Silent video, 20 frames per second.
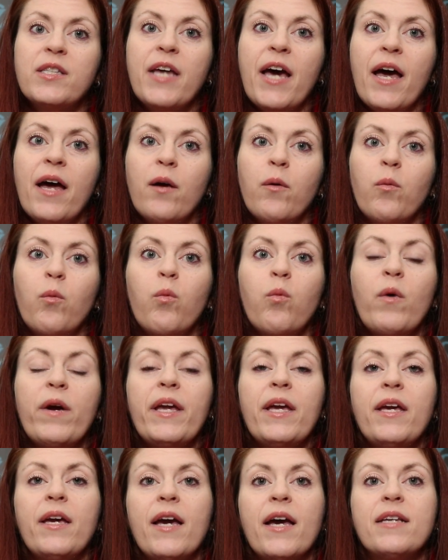that
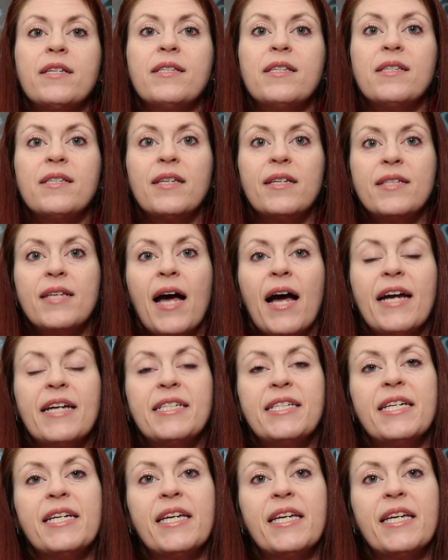we as a society